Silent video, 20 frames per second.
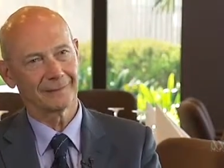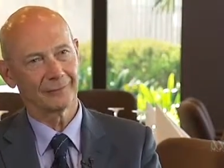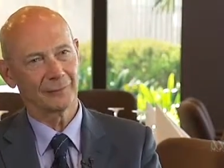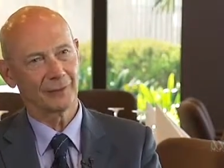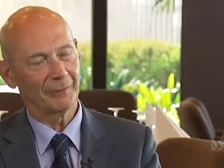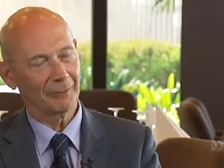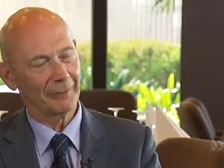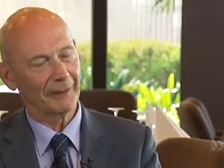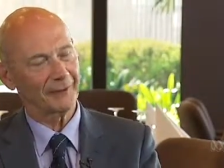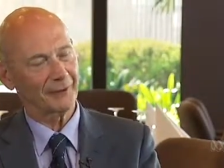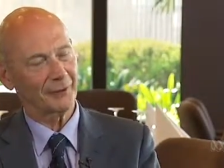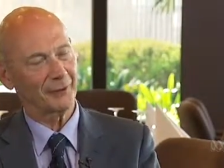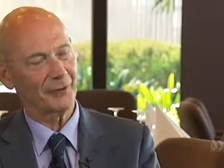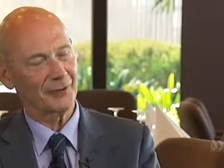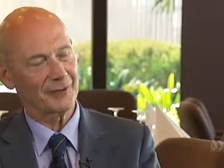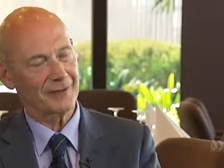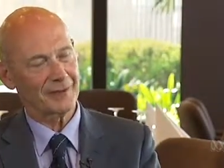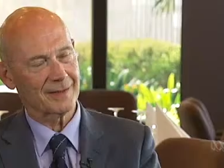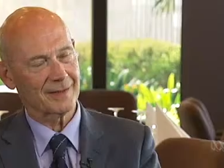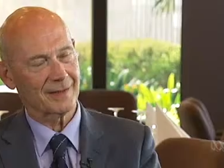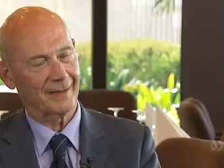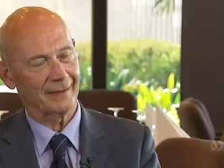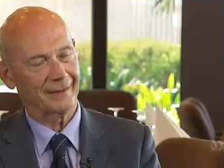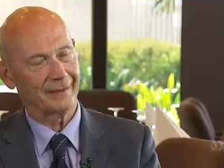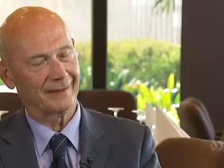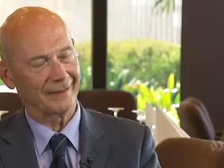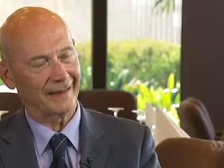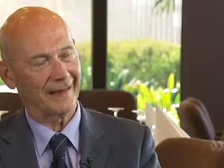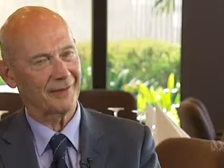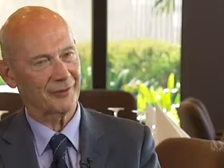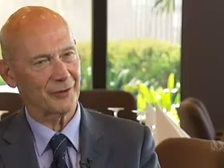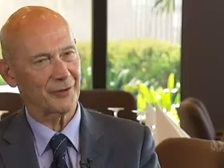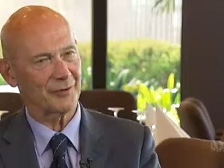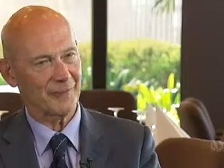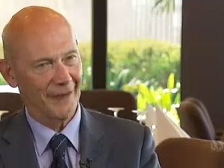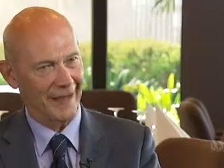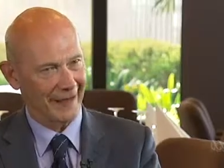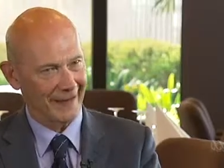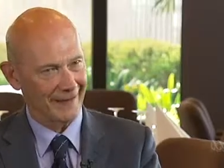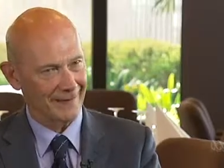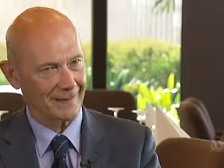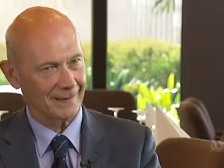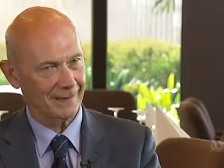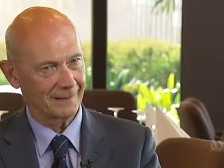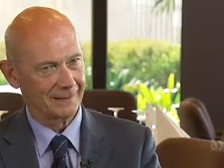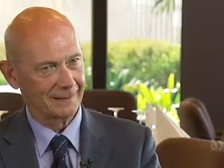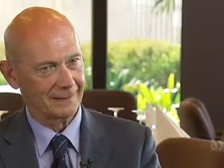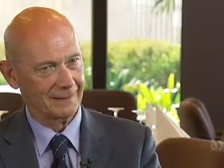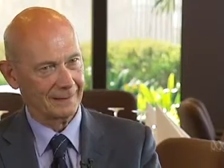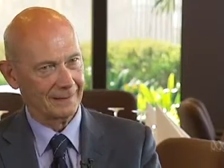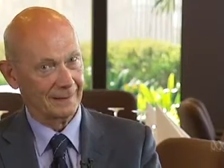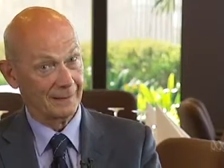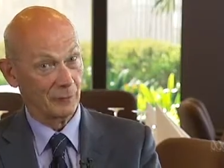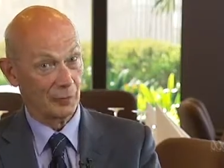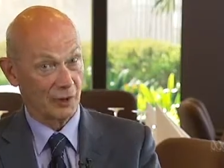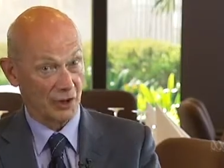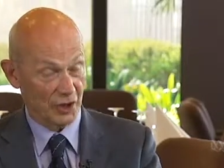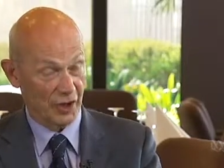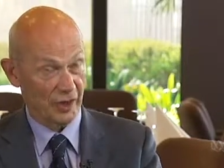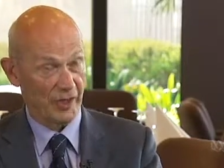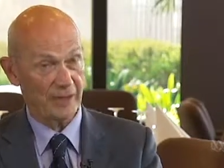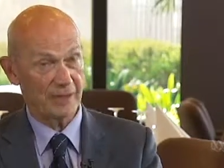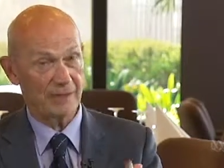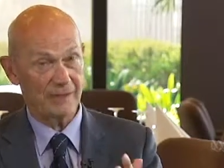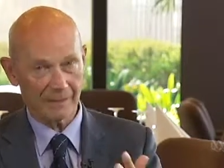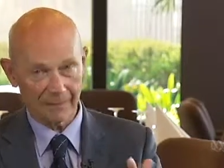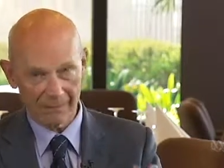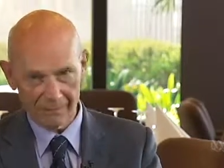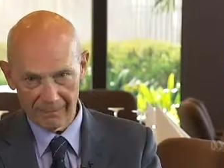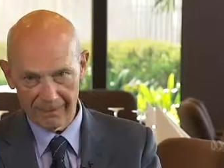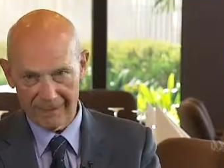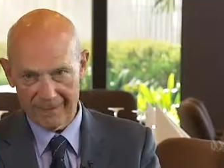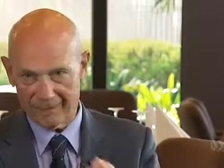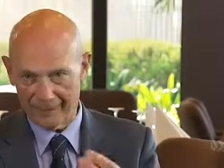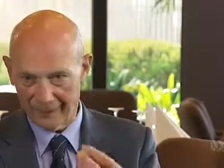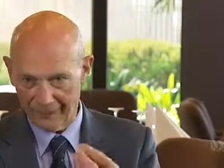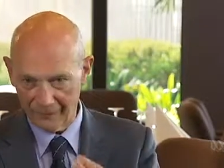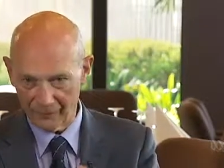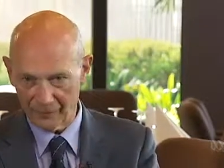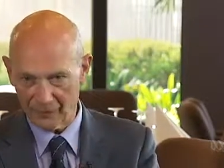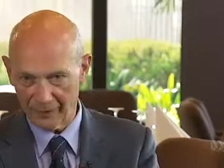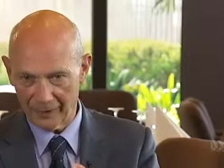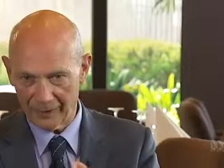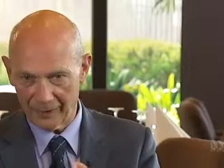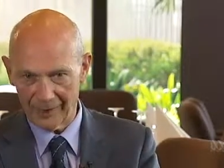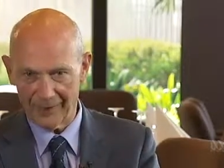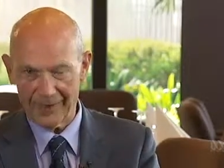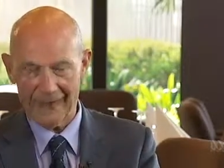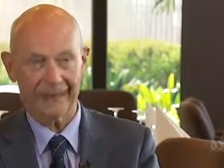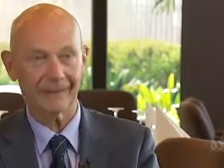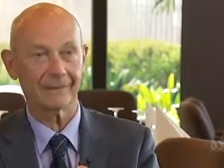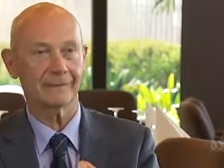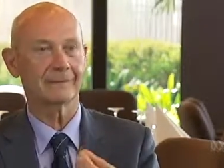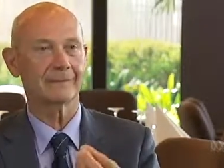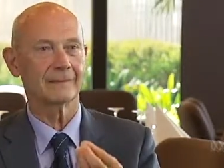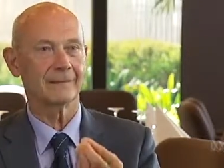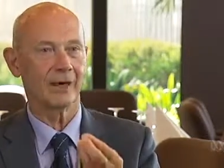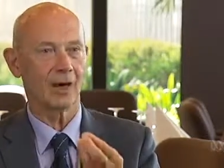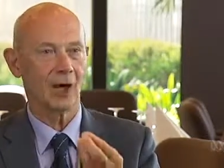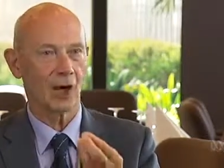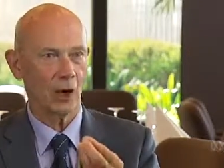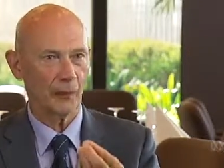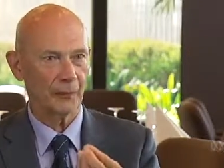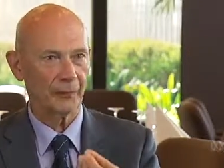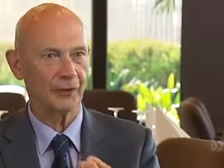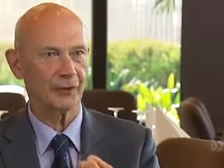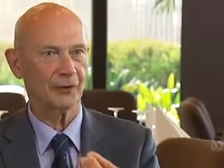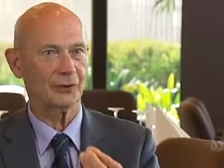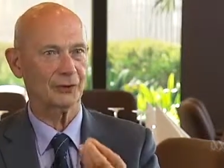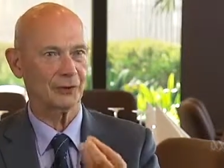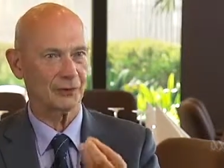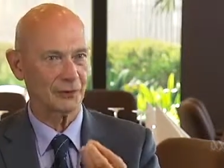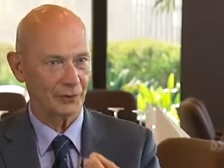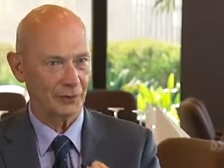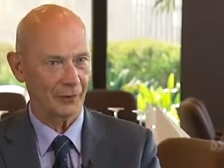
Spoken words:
what matters is that it catches mice, which is, at the end of the day, that obstacles to